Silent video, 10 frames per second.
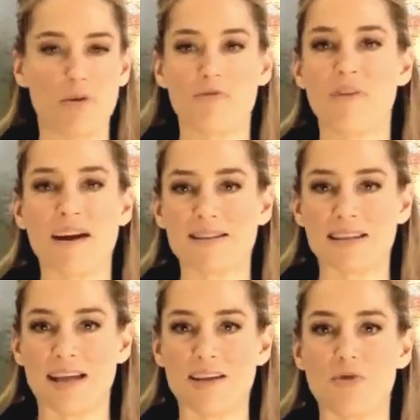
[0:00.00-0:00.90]
You're in
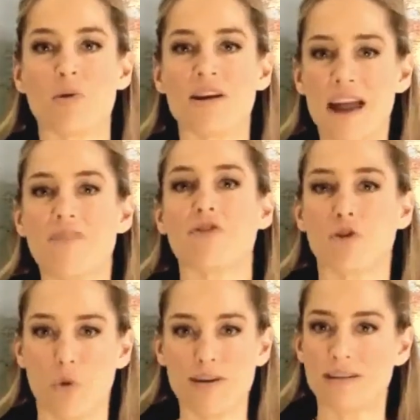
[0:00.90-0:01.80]
fantasy land. You are never
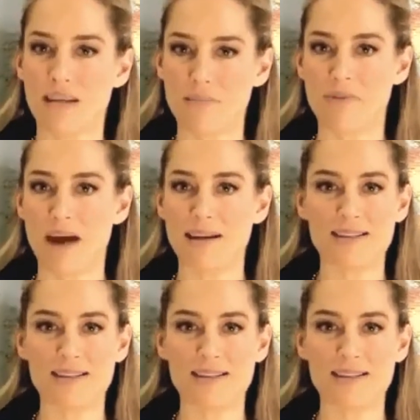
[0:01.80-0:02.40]
going to keep that.